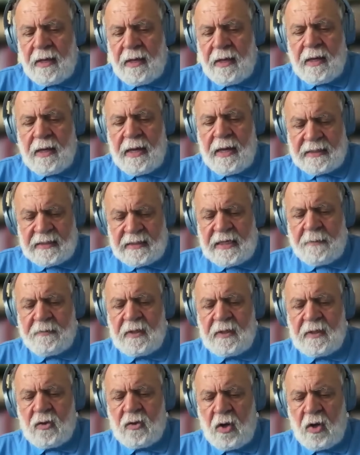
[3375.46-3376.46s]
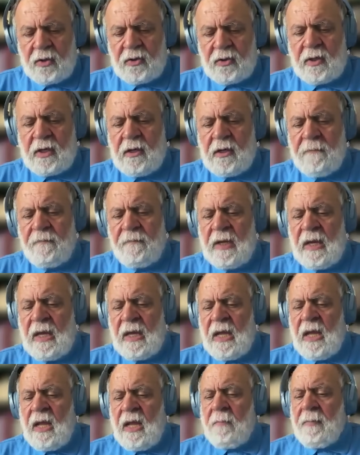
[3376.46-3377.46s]
accepted doctrine.
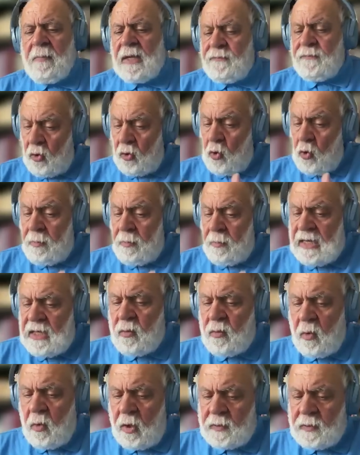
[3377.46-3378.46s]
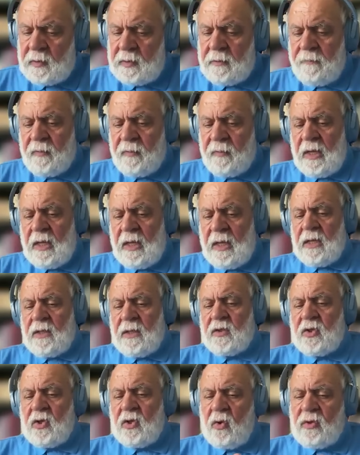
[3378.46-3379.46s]
But for Khomeini was.
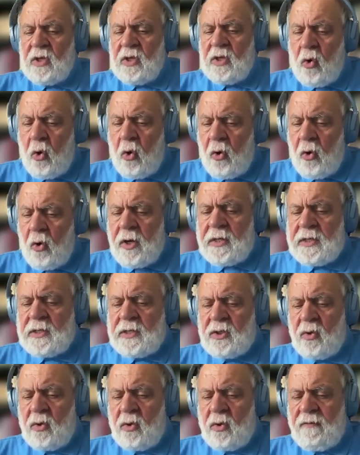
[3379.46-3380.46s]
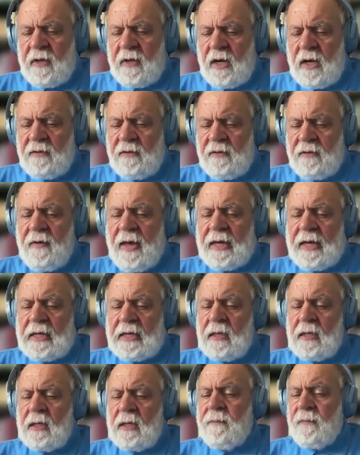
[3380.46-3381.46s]
So the cornerstone of velayat
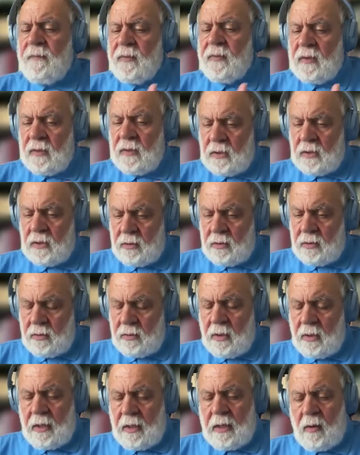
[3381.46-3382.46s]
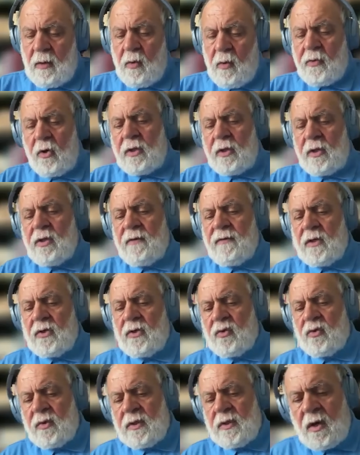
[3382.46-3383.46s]
al-faqih, the authority of the
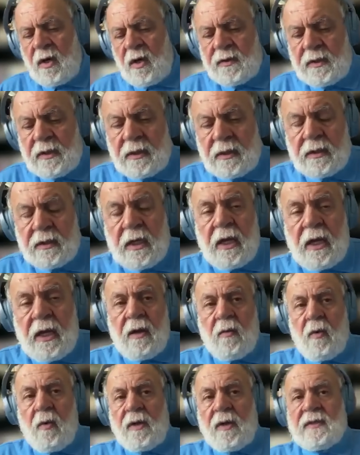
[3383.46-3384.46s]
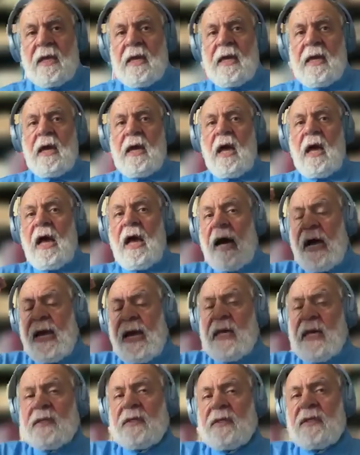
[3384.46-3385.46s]
jurisconsult, was a
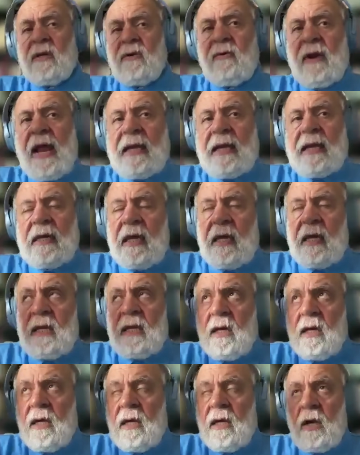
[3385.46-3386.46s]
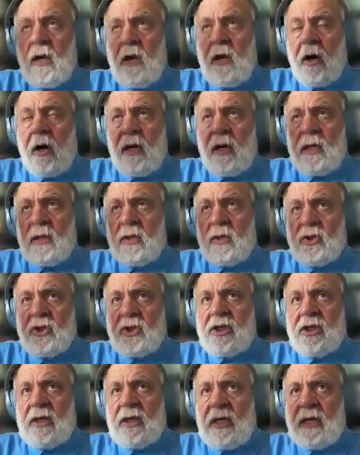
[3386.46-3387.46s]
highest ranking learned
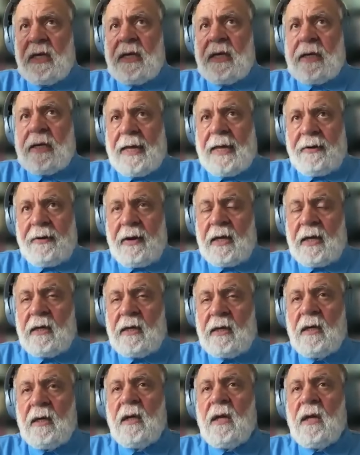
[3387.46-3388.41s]
Shi'i cleric